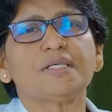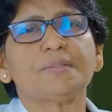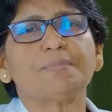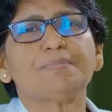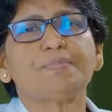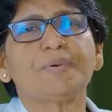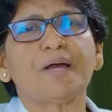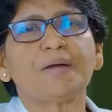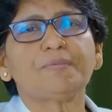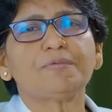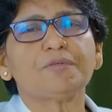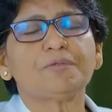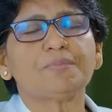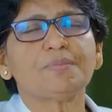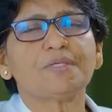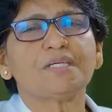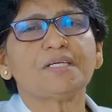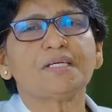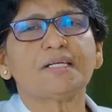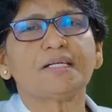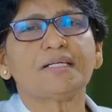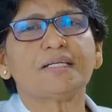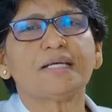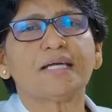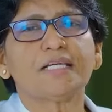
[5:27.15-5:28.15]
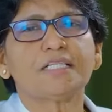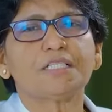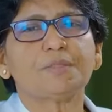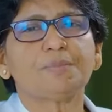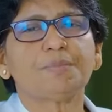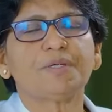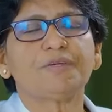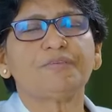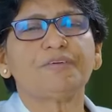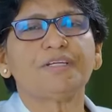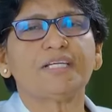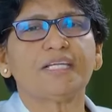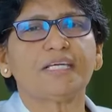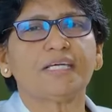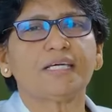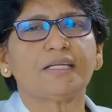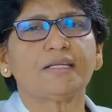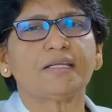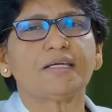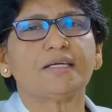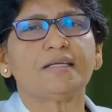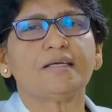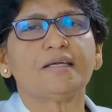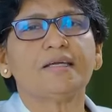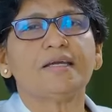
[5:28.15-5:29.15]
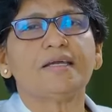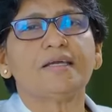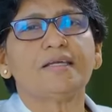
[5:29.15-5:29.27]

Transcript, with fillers: in pap smear and H P V D N A